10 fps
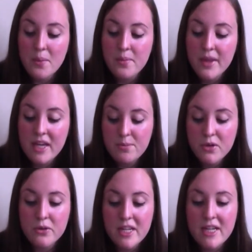They keep you
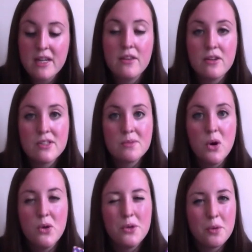clean, they're
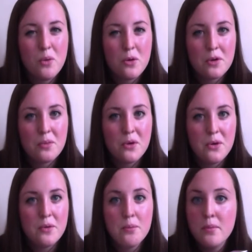small, they're
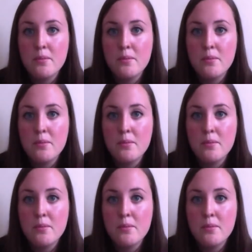portable,